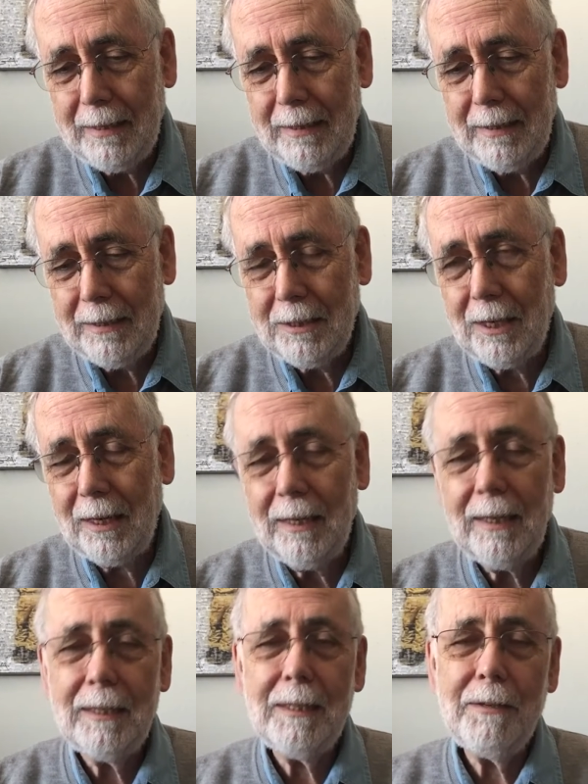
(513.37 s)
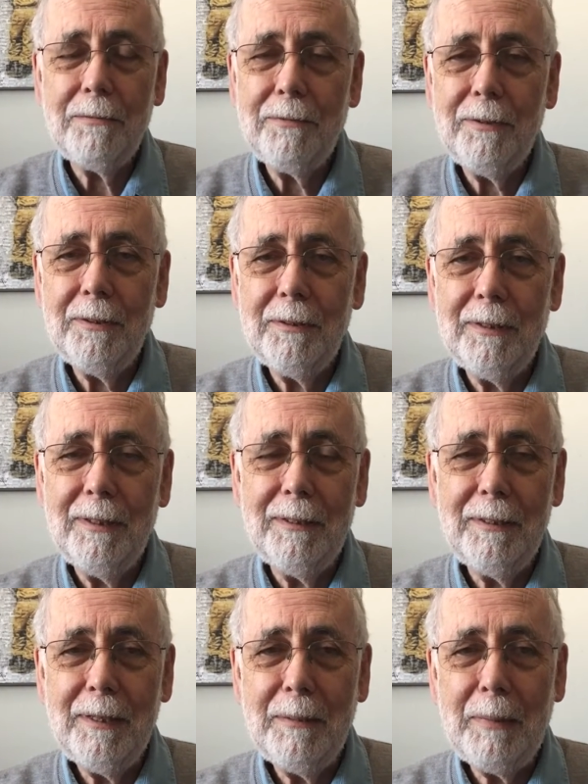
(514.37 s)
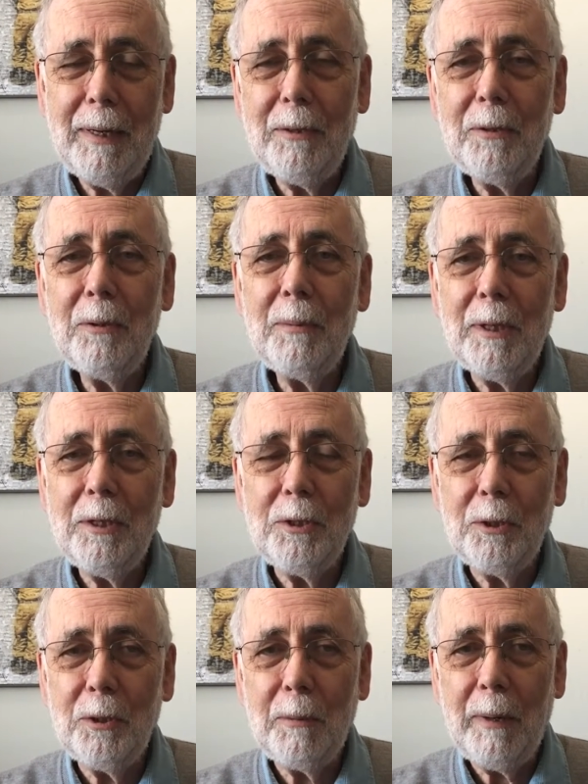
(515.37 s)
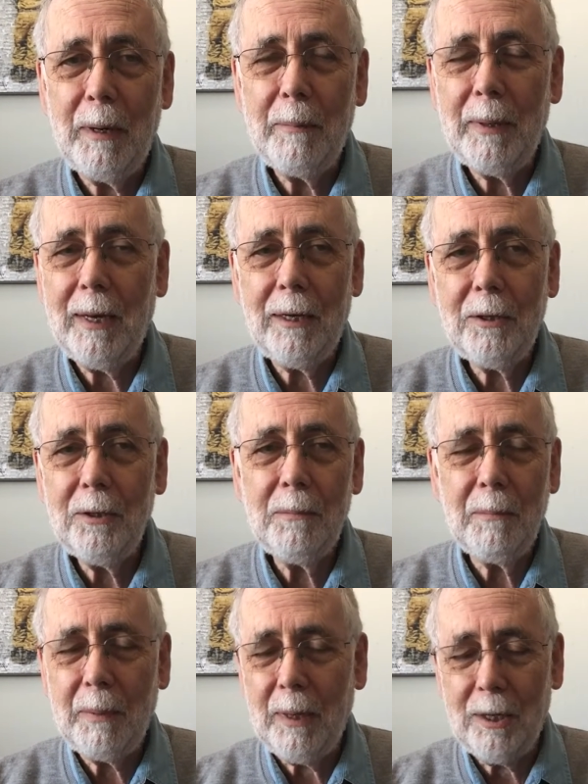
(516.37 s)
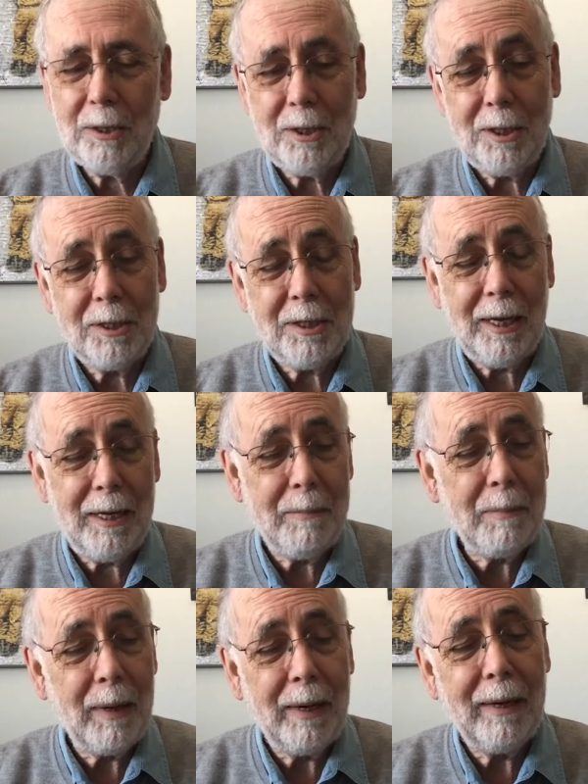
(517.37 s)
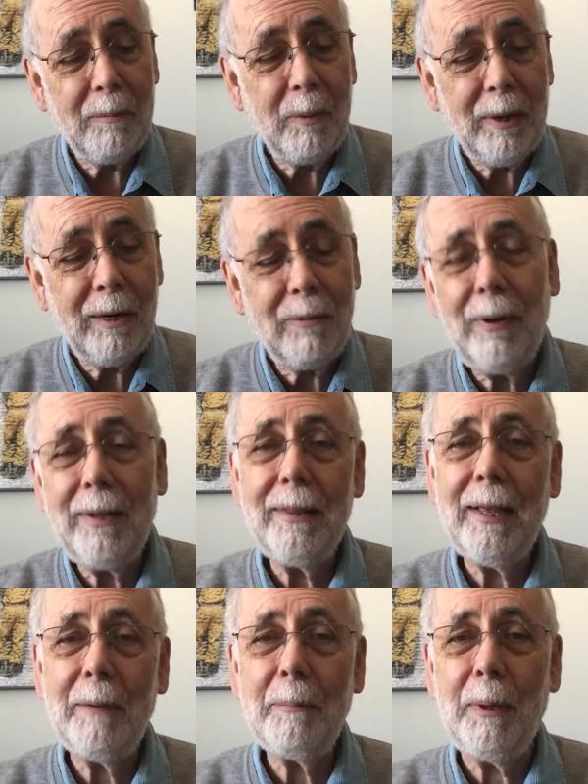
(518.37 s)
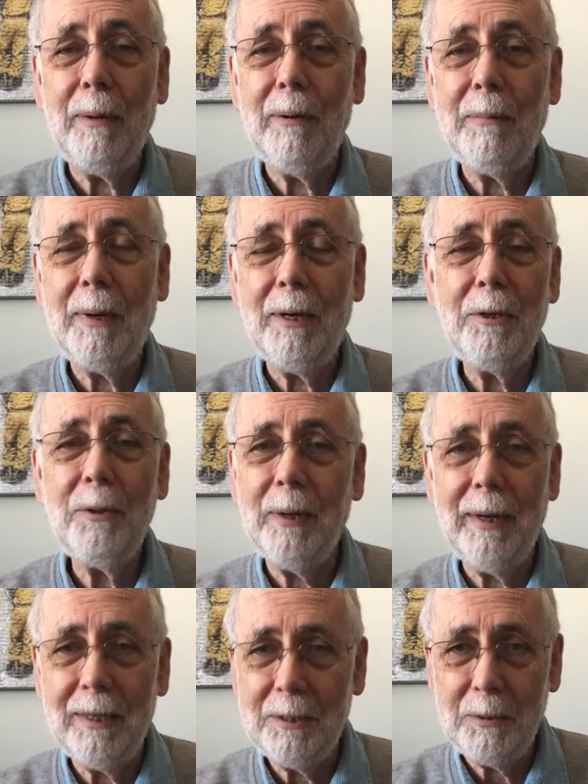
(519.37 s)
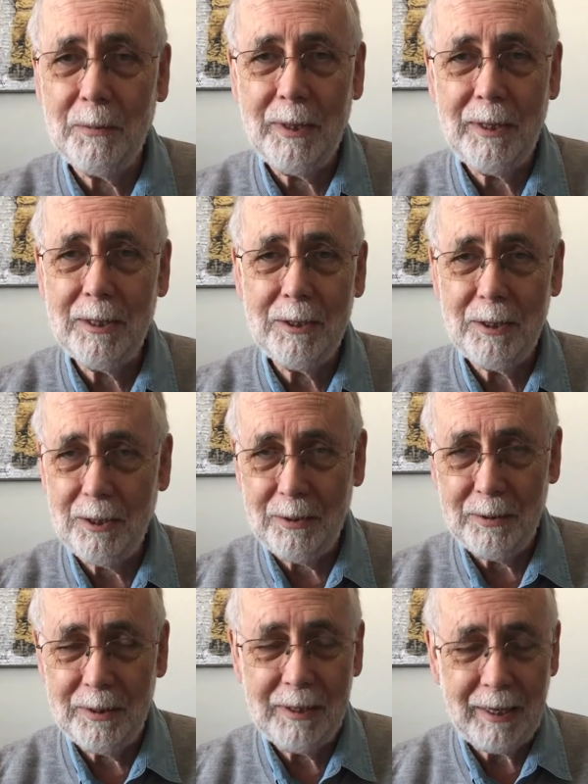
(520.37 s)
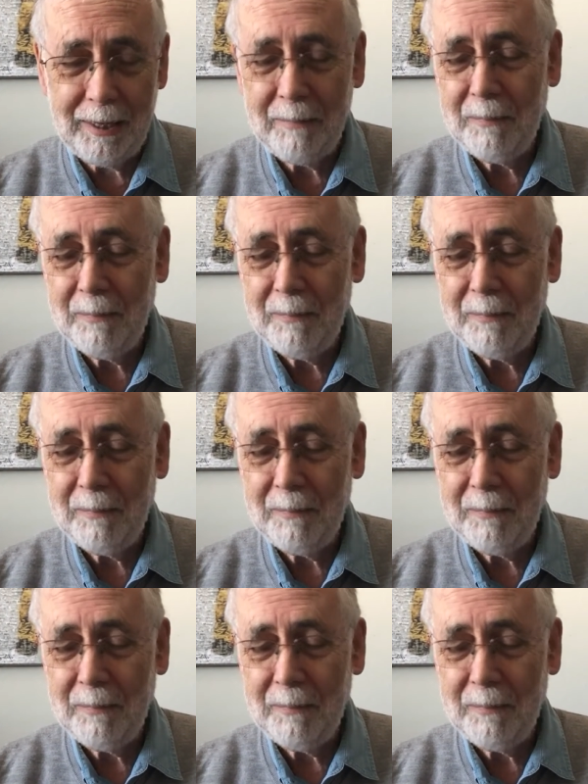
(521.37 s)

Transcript: it's a little different than I normally talk about, but I couldn't pass this day by, and when I read that poem, I knew I had to read it to you today.